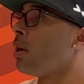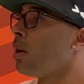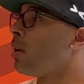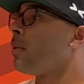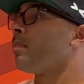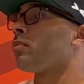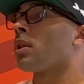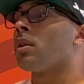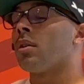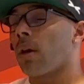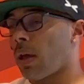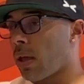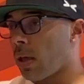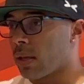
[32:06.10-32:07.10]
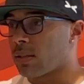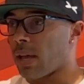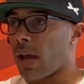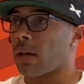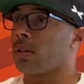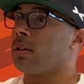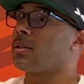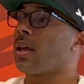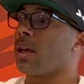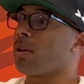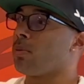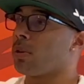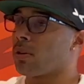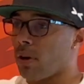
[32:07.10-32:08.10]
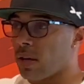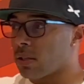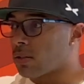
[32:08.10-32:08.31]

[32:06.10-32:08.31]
of discernment. Exactly. It exists. Take it with a grain